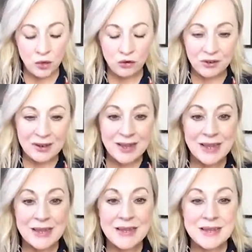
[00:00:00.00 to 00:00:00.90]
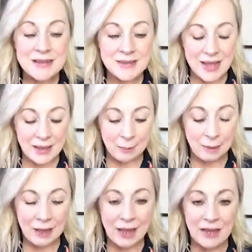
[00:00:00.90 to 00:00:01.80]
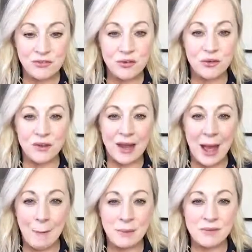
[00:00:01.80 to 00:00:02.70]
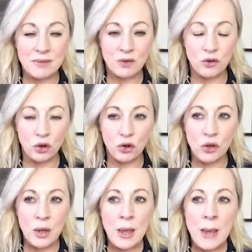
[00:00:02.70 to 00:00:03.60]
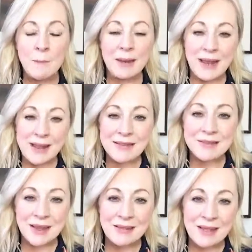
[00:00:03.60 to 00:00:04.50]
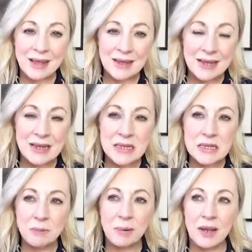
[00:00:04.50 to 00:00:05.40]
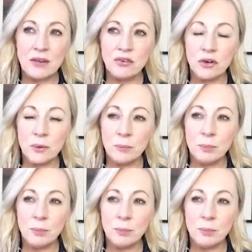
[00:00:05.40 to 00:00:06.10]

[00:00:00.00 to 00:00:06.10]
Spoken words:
there's an ease and a pleasure that happens in the now. But inside that ease and pleasure,